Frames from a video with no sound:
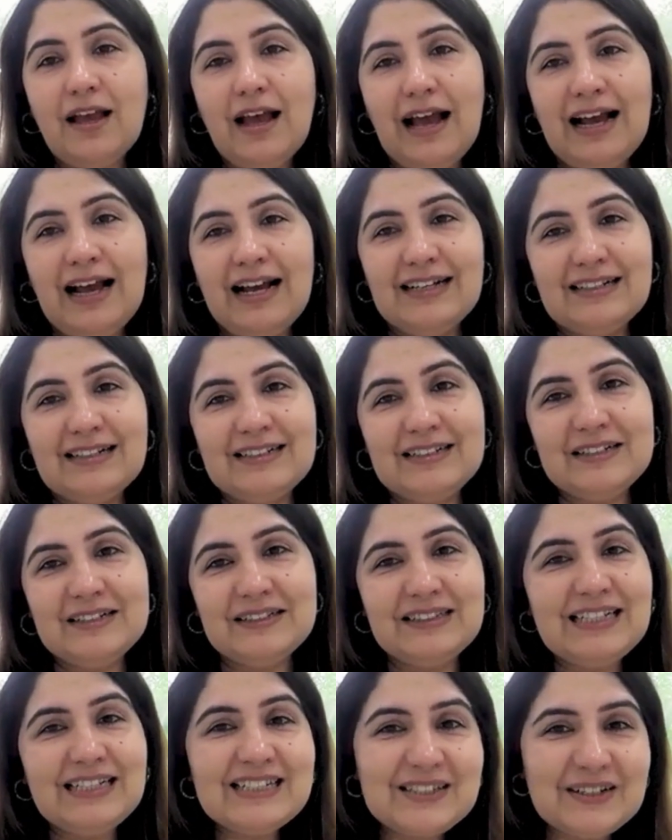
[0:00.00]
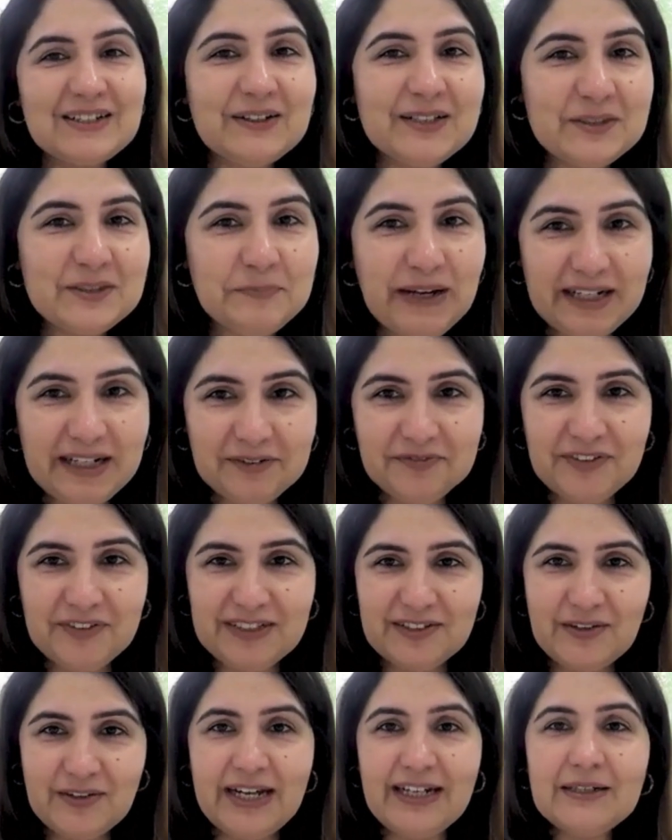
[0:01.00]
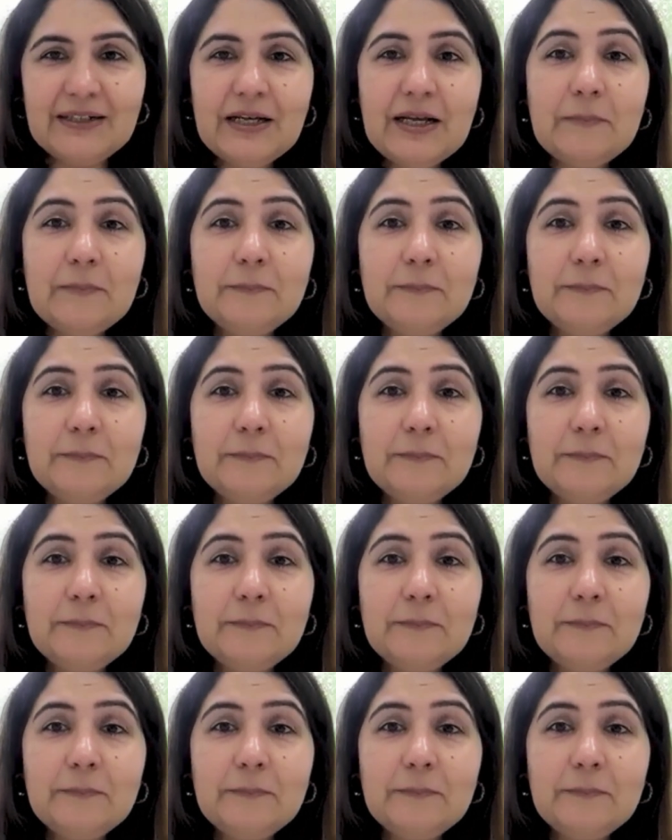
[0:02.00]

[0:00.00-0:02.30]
And these girls benefit, right?